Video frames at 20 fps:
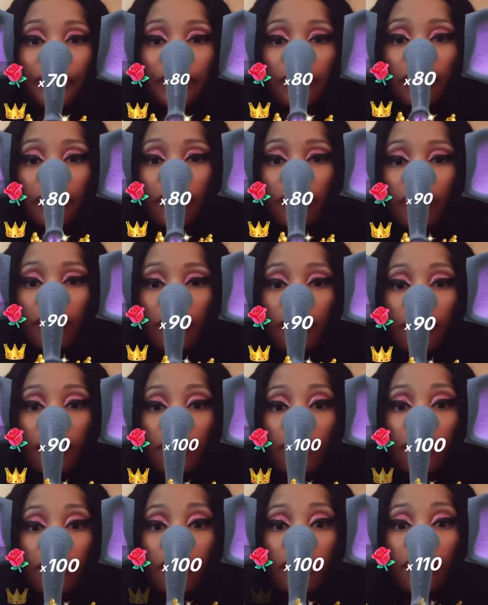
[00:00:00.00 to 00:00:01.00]

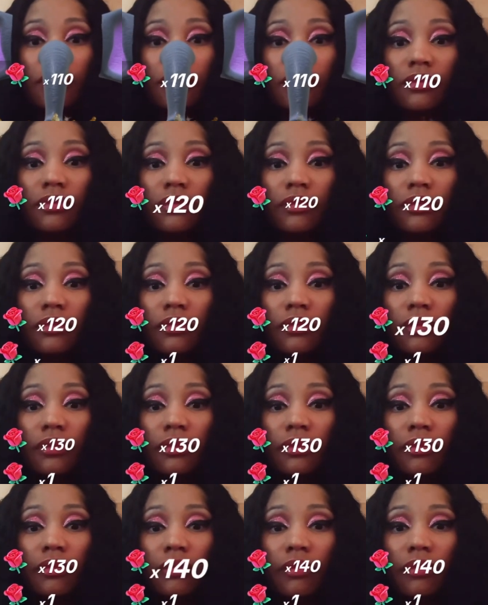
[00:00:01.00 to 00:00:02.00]

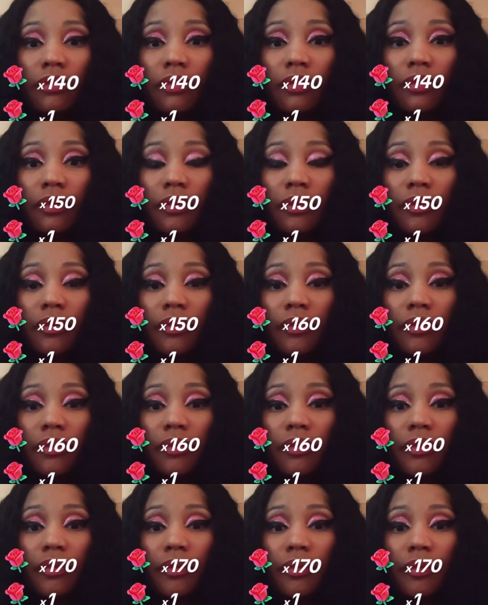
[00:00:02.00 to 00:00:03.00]

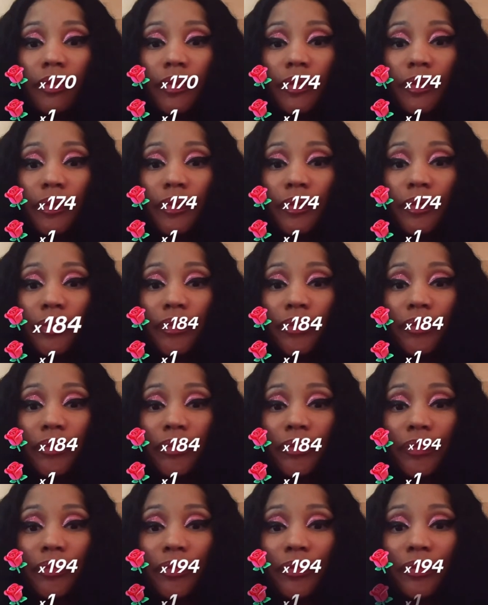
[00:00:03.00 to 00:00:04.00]

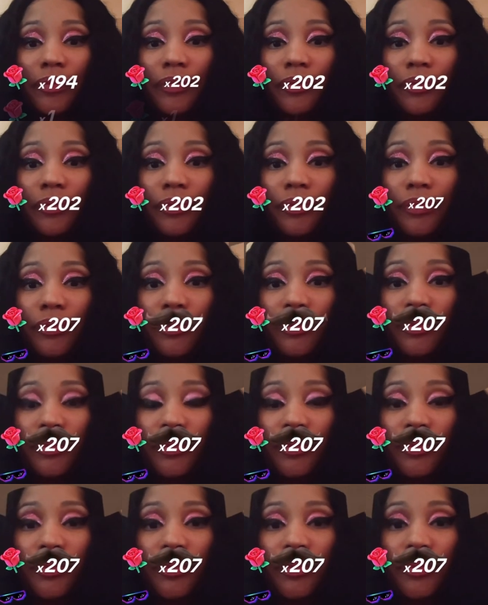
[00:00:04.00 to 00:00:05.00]

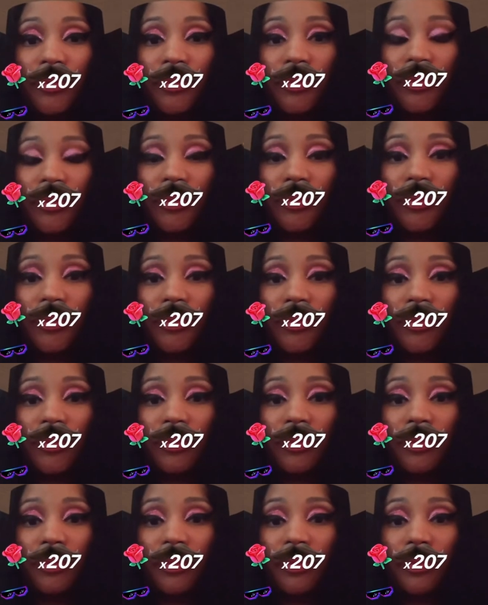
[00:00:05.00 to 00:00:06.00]

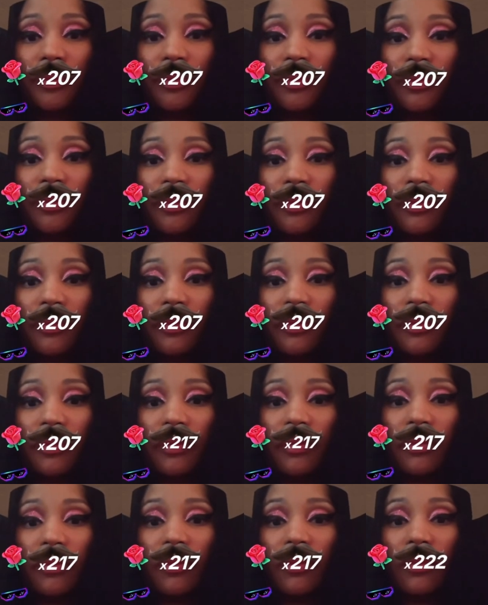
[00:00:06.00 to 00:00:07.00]

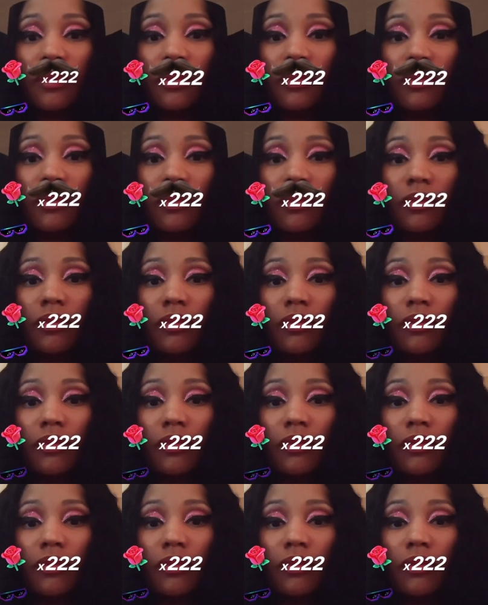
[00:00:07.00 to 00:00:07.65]
(silence)